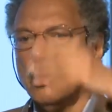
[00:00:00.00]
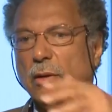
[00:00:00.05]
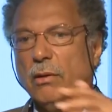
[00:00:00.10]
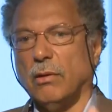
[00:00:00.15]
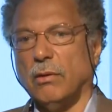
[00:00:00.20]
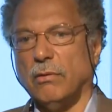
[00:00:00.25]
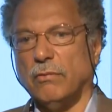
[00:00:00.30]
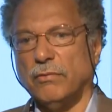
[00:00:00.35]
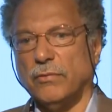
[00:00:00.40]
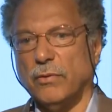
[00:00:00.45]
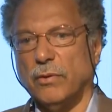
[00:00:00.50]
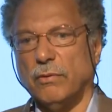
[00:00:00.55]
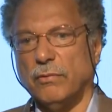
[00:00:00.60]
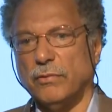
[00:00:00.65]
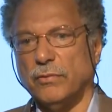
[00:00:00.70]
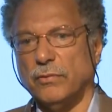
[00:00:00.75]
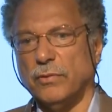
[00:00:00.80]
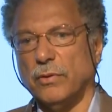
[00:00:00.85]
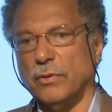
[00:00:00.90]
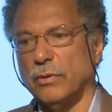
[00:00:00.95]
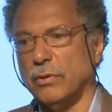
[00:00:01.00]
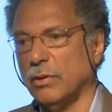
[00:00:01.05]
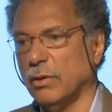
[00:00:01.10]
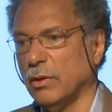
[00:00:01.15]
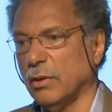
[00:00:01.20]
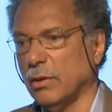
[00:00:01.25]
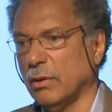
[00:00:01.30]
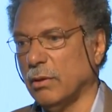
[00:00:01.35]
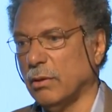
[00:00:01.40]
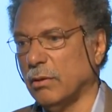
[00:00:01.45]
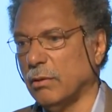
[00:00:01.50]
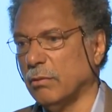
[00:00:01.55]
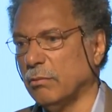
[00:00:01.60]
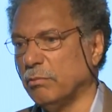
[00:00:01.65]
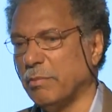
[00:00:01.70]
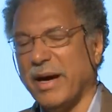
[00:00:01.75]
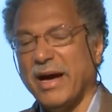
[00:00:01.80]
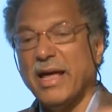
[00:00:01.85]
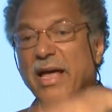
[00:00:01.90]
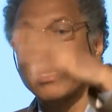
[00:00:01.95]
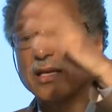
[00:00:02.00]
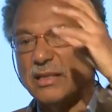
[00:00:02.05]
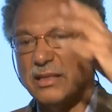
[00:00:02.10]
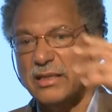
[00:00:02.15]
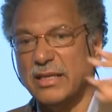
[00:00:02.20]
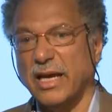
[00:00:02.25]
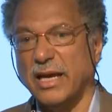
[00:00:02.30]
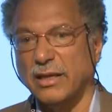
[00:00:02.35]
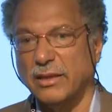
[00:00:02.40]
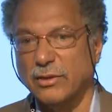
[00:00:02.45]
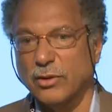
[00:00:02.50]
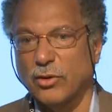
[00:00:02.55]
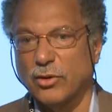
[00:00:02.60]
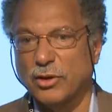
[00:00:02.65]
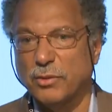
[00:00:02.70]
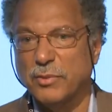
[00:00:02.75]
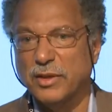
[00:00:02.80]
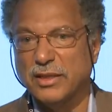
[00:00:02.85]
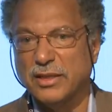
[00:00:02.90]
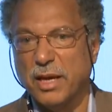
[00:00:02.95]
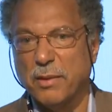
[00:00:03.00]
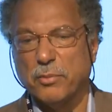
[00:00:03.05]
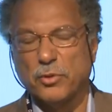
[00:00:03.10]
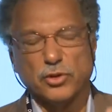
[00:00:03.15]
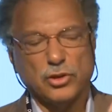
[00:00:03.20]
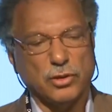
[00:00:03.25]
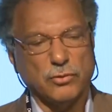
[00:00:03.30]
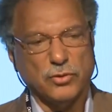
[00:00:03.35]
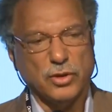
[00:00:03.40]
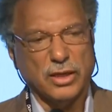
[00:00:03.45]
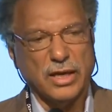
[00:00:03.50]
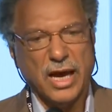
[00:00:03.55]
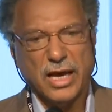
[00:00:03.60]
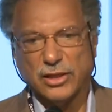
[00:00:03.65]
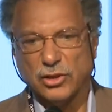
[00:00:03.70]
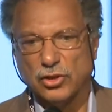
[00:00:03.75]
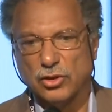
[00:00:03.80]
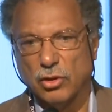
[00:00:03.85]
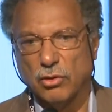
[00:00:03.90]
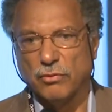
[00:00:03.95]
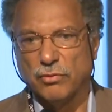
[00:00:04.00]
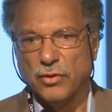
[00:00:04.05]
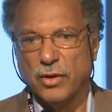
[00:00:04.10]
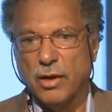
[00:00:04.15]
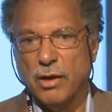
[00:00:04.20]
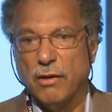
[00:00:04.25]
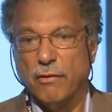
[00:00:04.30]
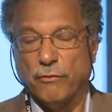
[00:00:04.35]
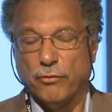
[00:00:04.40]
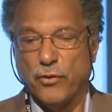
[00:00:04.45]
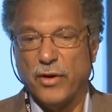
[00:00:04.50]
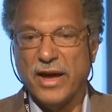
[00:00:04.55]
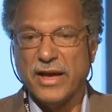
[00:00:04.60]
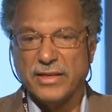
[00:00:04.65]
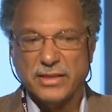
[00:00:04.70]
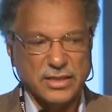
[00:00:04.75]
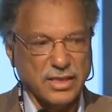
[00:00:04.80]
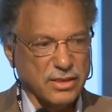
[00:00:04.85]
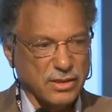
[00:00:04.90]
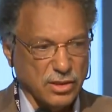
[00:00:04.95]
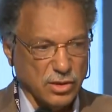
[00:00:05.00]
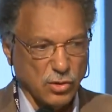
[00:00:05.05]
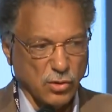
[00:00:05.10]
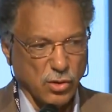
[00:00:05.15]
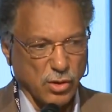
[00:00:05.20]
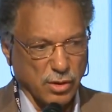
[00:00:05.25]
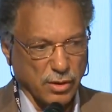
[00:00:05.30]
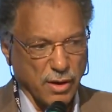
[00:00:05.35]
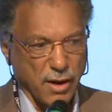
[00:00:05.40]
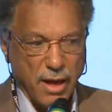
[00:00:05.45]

of Bahia state, or the mean temperature of the catch of France, and so on.